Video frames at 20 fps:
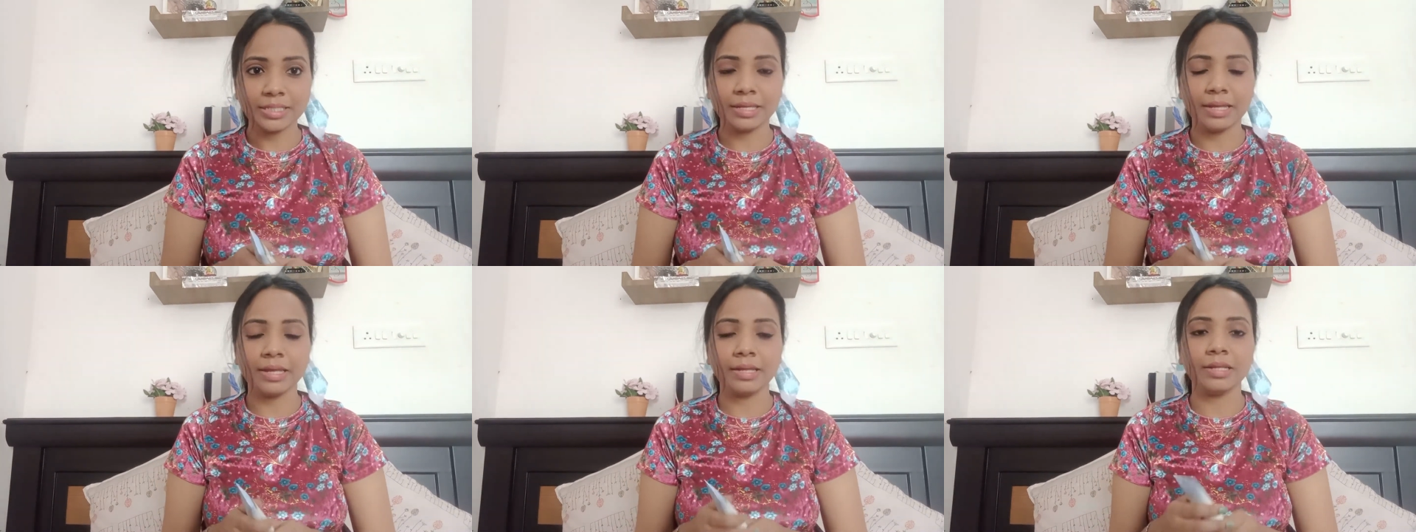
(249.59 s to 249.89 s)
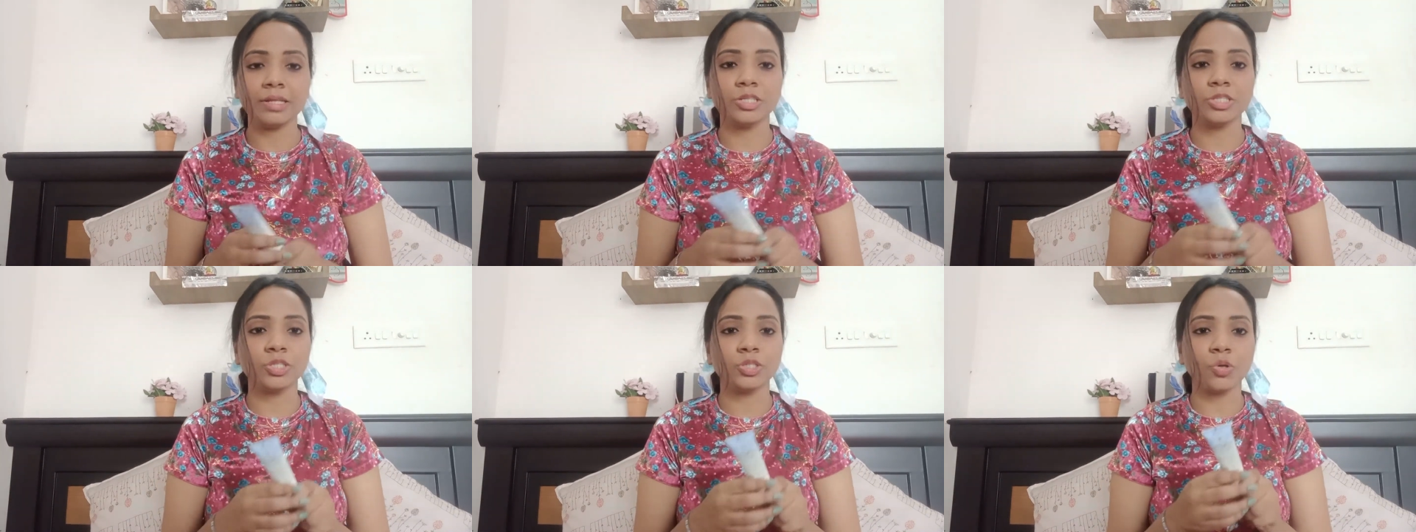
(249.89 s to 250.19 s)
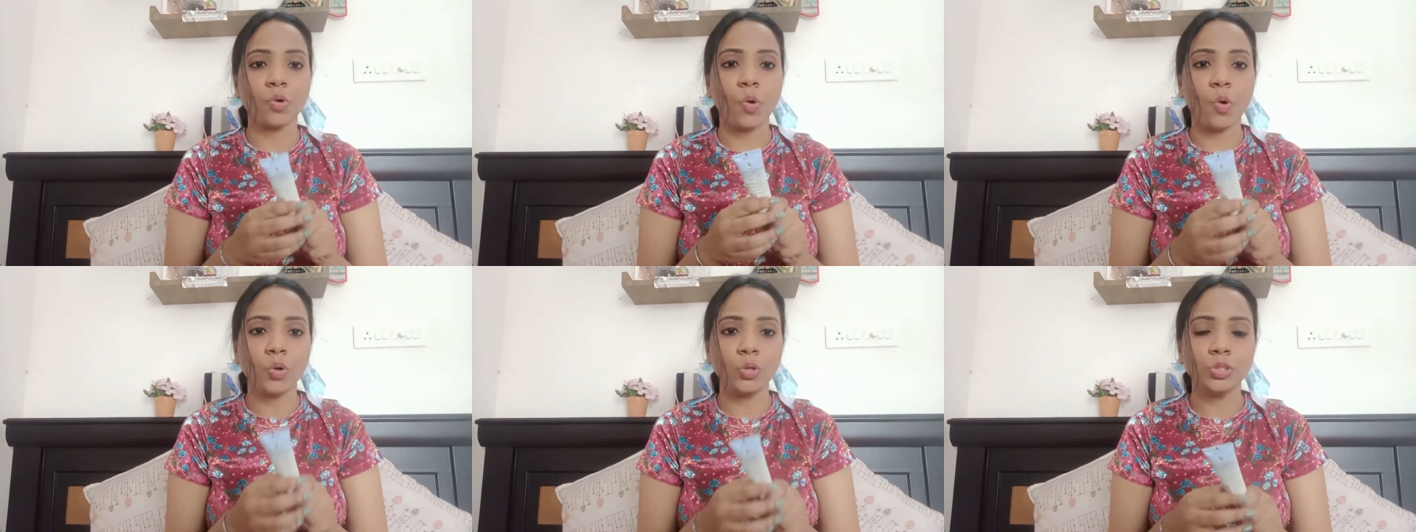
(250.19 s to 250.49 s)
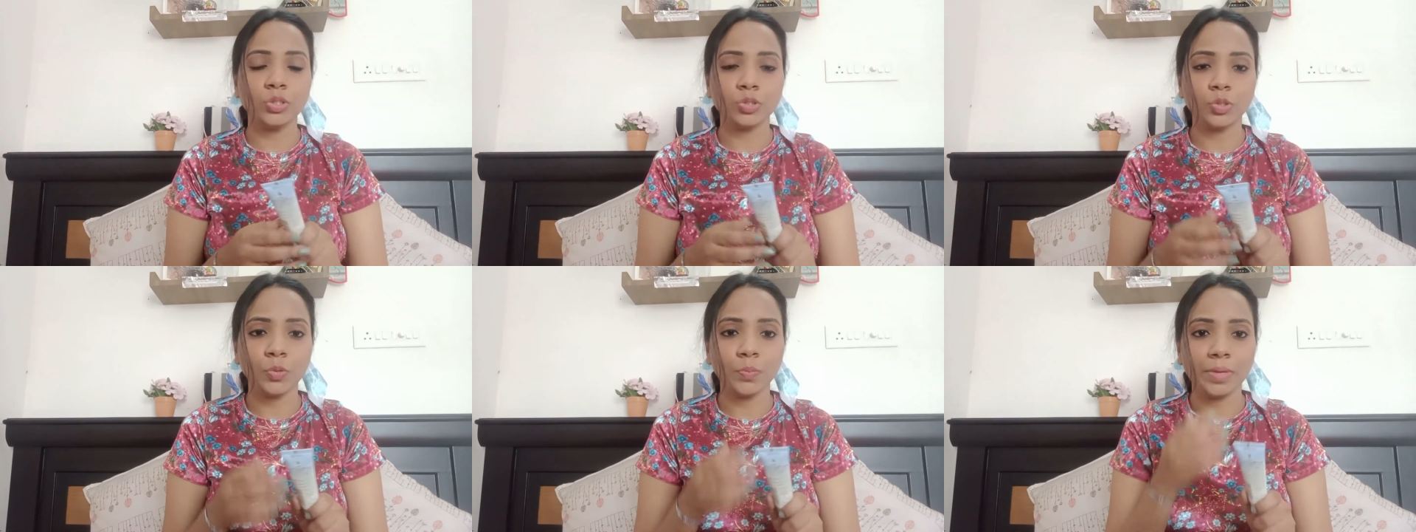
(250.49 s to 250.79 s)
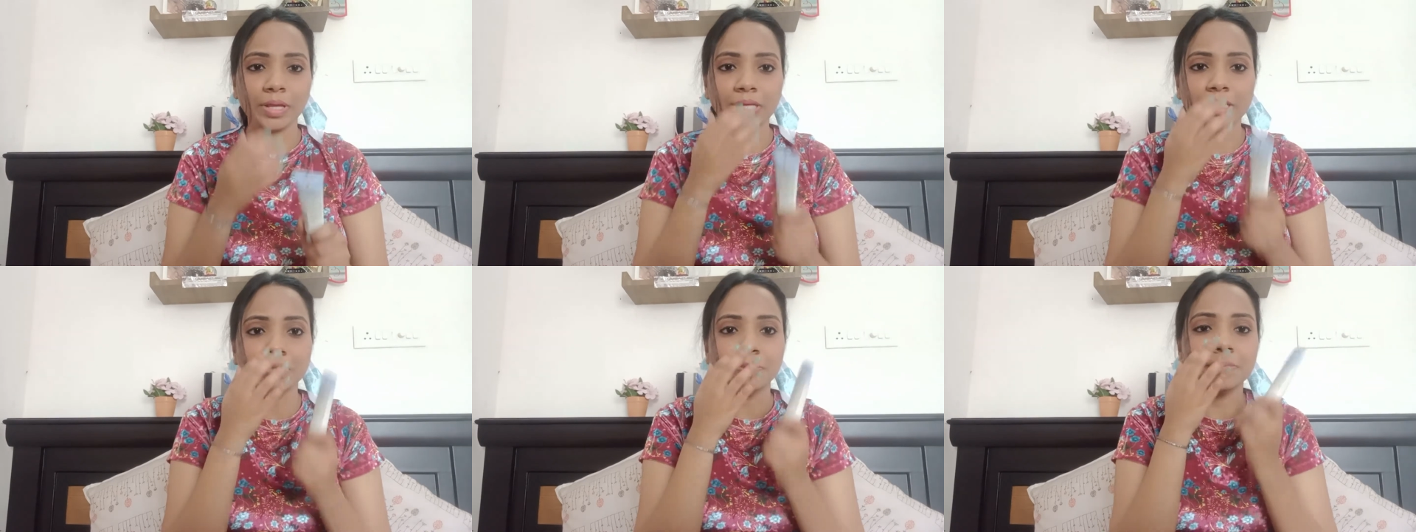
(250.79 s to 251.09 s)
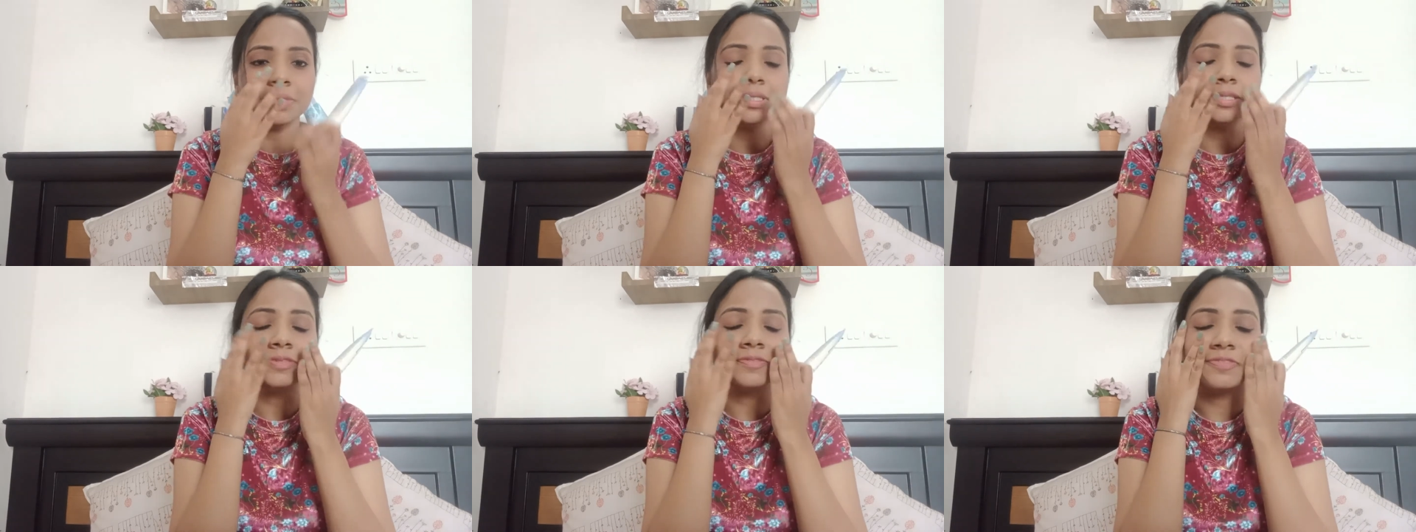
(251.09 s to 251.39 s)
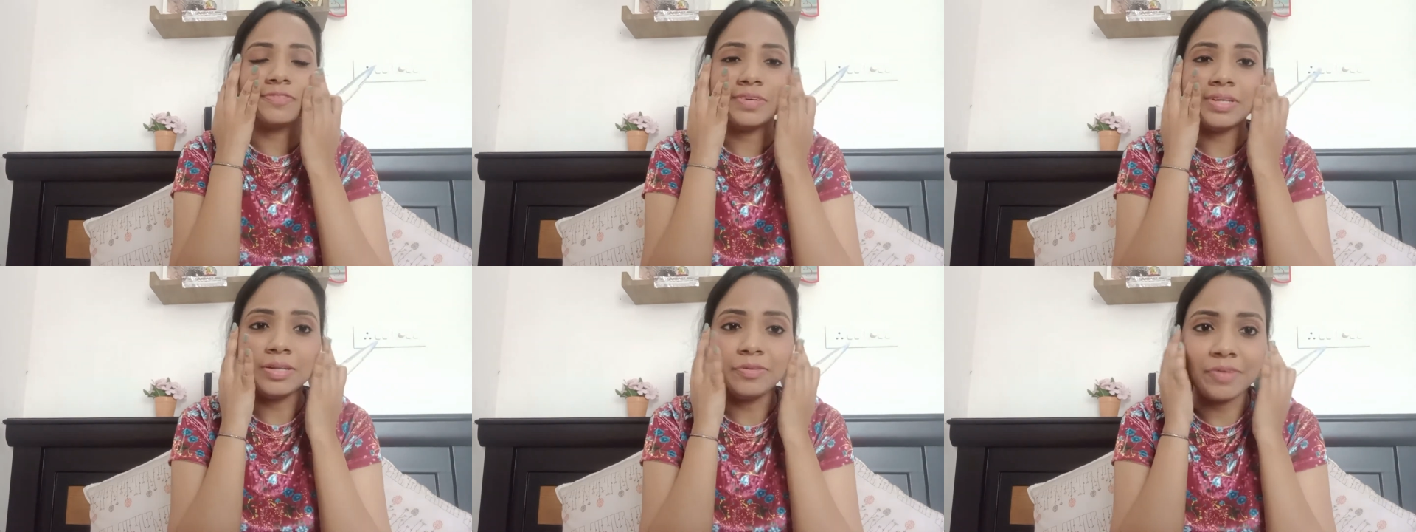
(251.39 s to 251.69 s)
and it also makes me
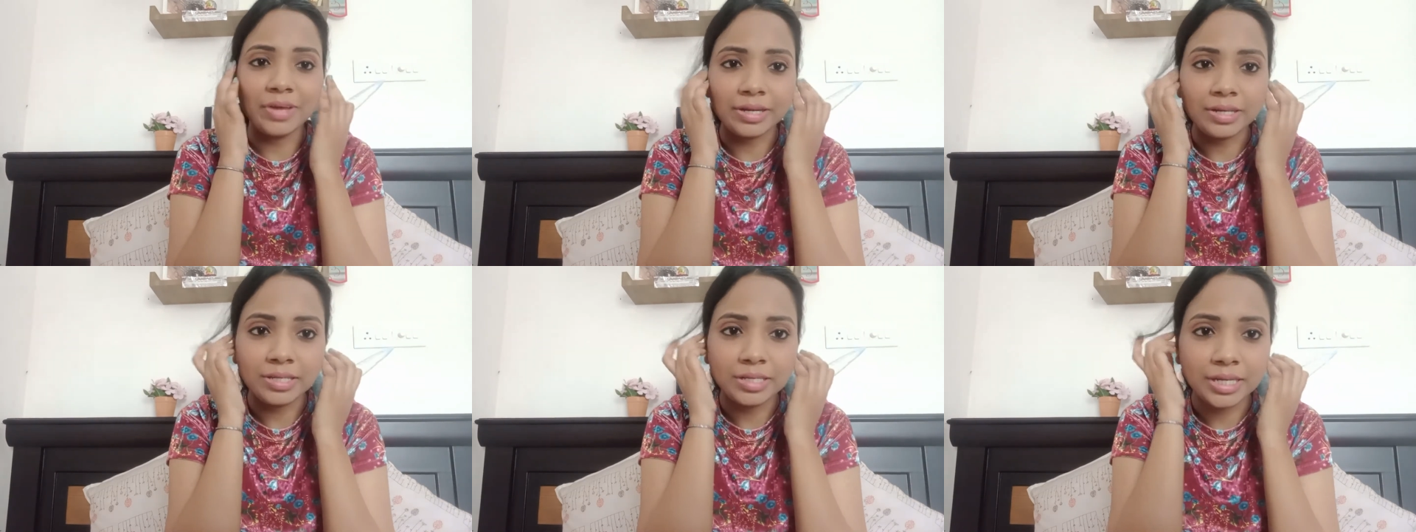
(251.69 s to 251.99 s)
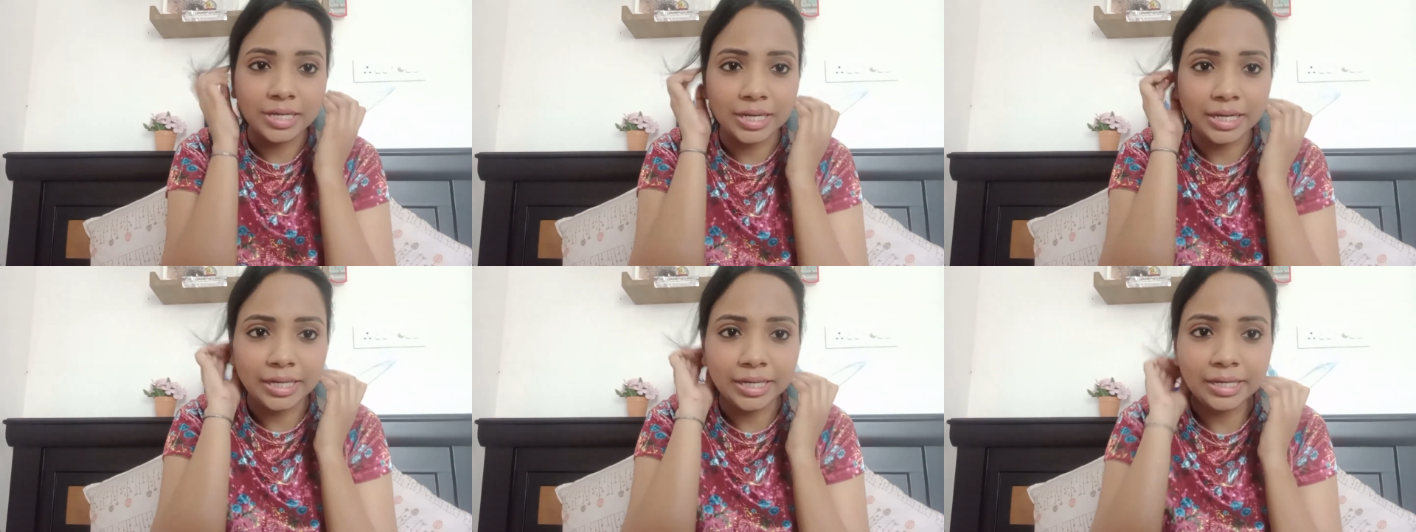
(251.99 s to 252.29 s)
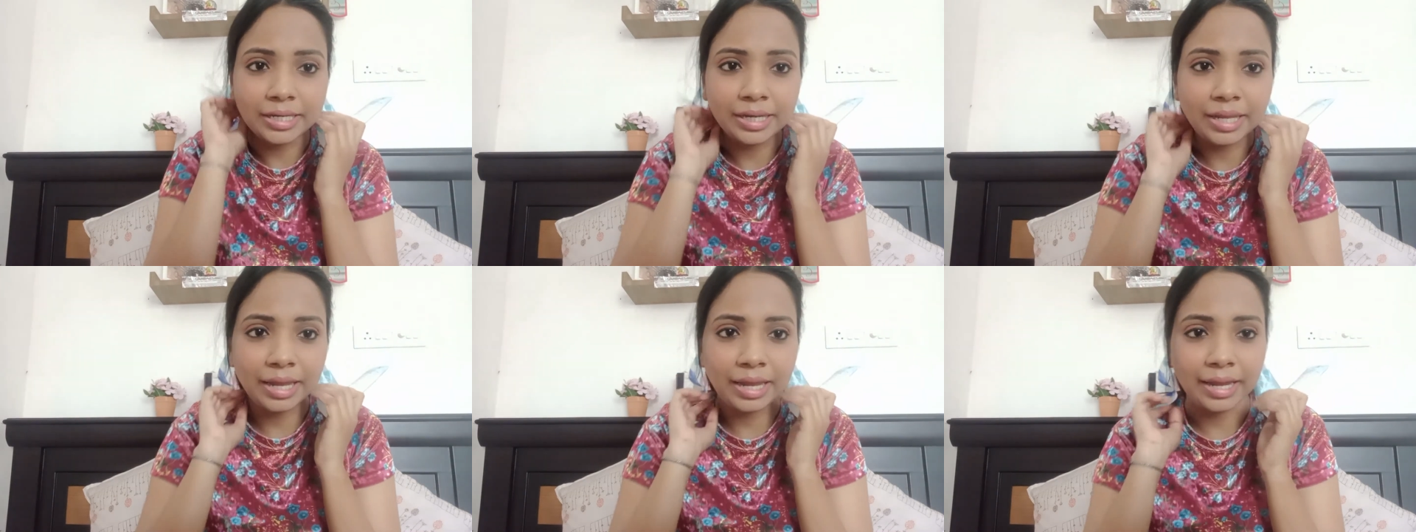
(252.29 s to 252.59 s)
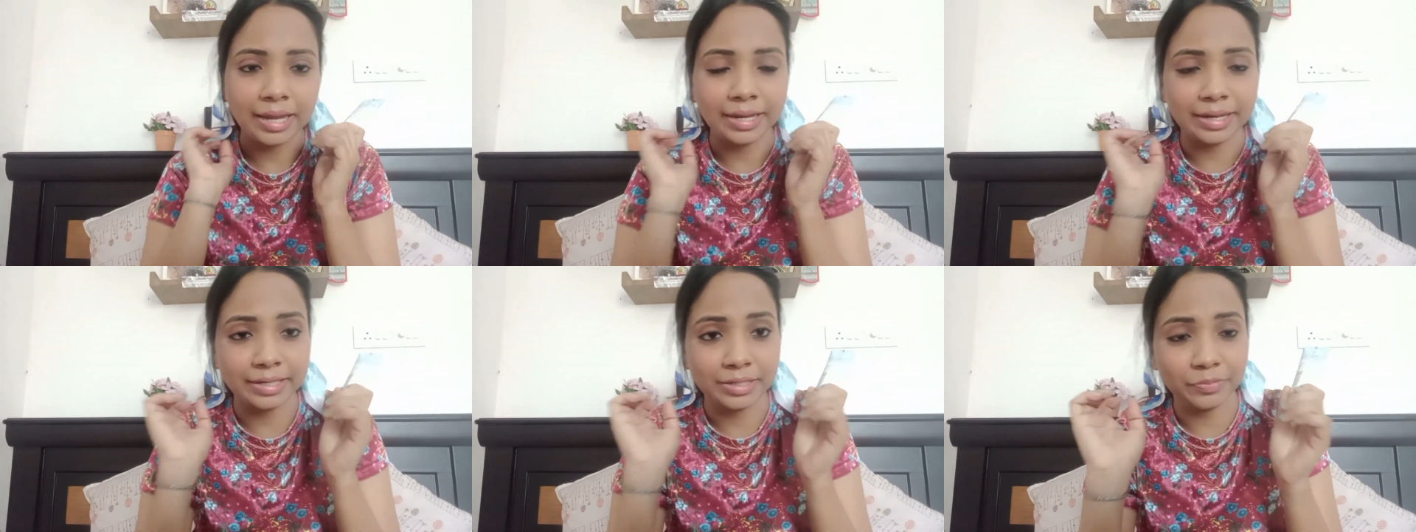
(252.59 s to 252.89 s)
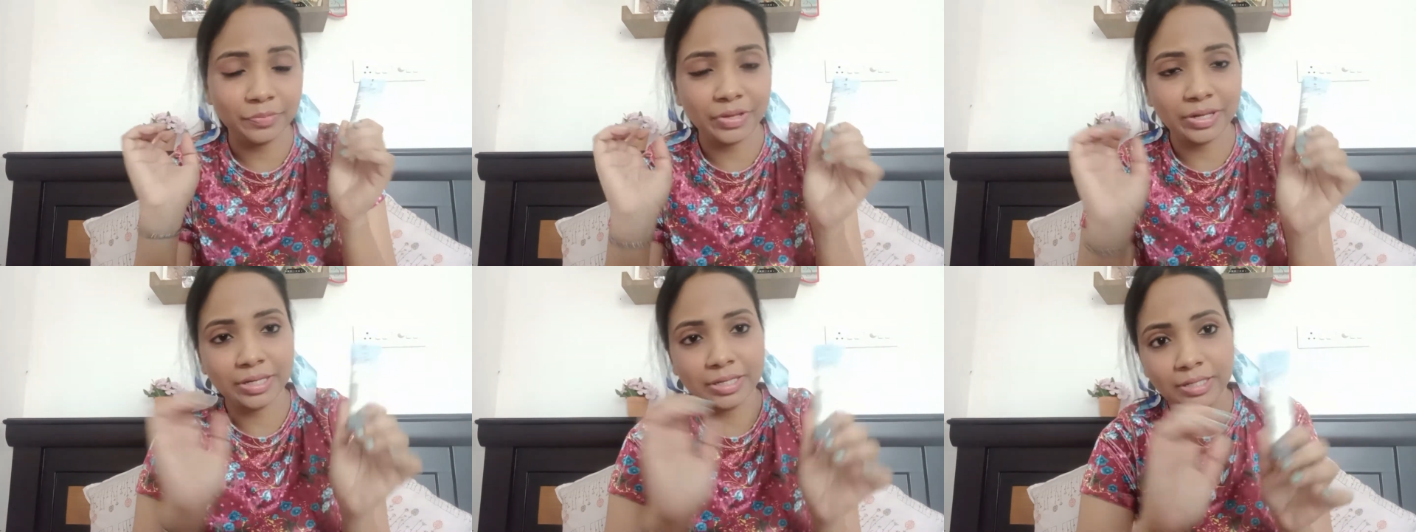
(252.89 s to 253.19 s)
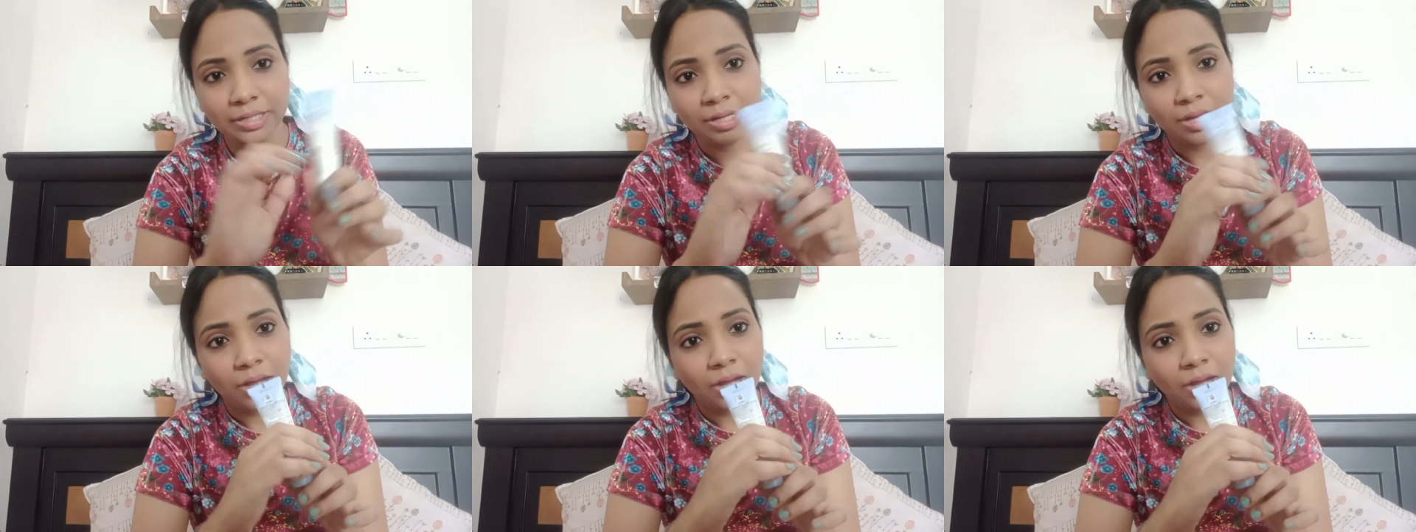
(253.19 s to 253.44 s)
feel very clean and very,